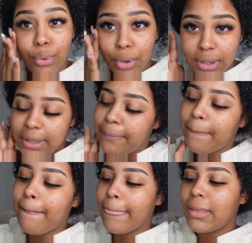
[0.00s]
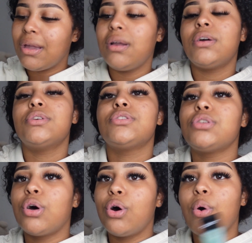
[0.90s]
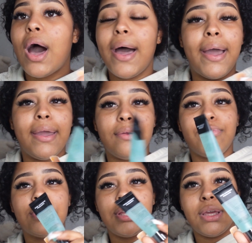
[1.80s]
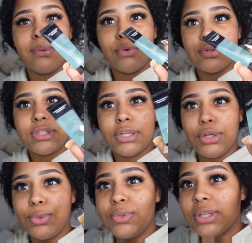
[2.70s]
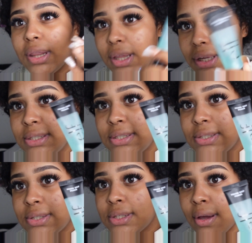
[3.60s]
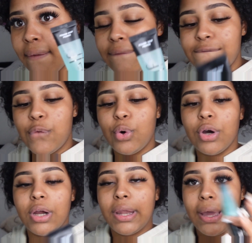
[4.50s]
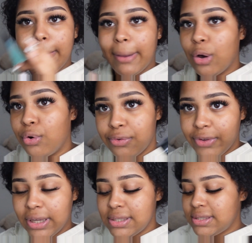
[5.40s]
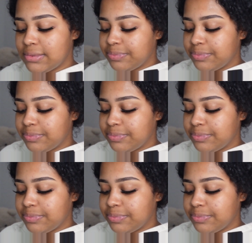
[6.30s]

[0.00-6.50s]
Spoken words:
oily. So I really mostly use this for like my whole face.